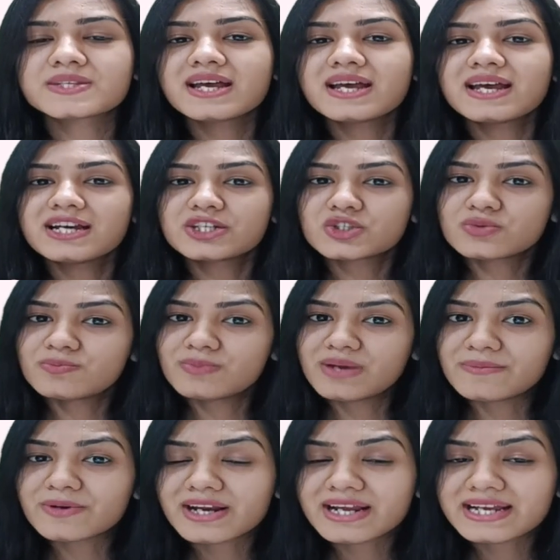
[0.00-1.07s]
to
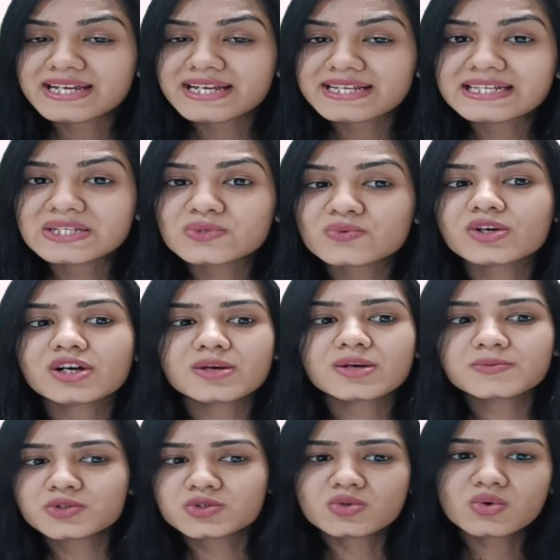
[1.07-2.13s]
memorize these verbs, to
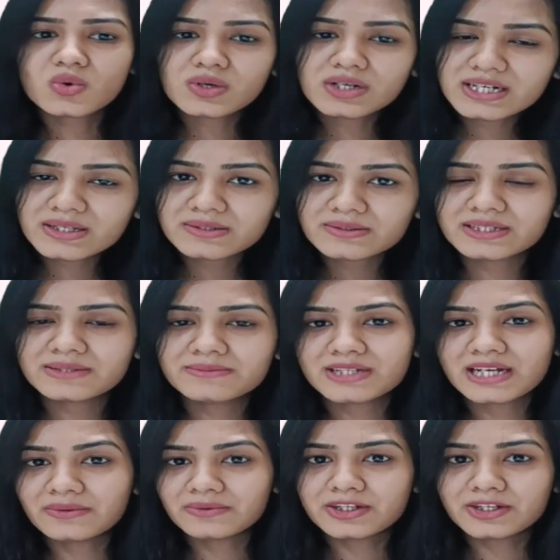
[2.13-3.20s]
note them down in
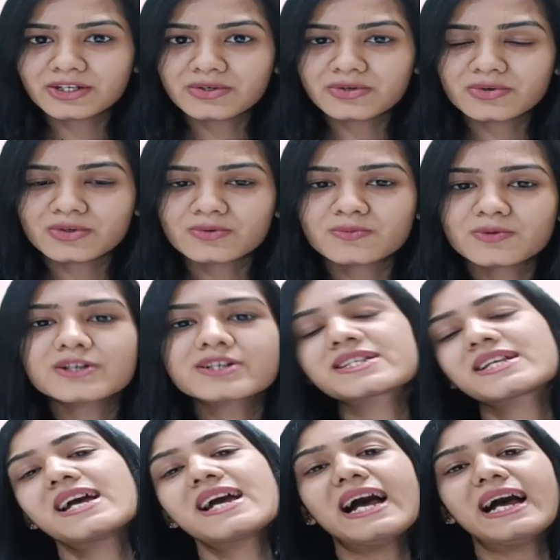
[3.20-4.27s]
your notebooks,
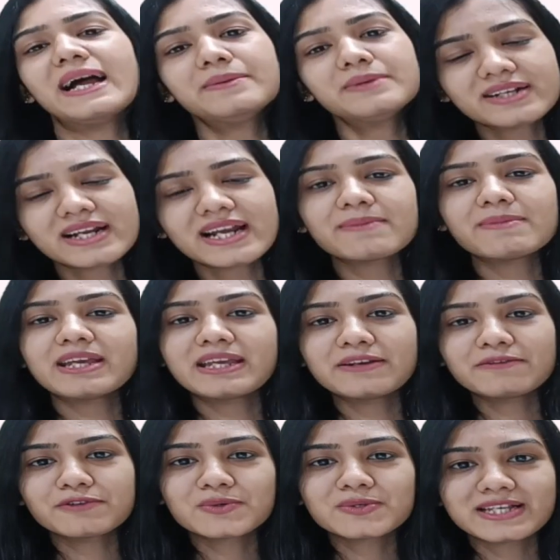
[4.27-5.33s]
and try making few
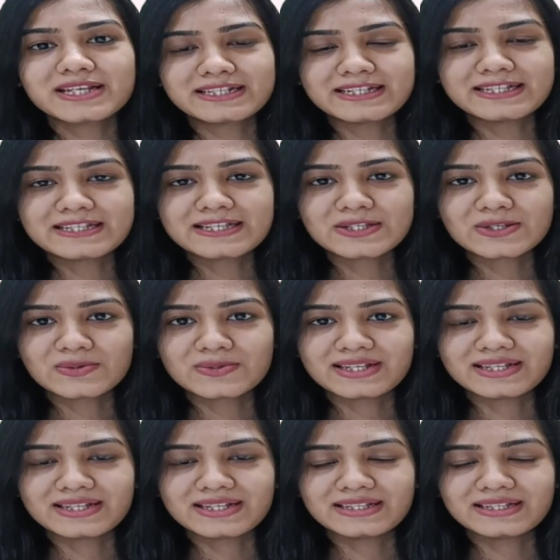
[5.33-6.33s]
sentences using them.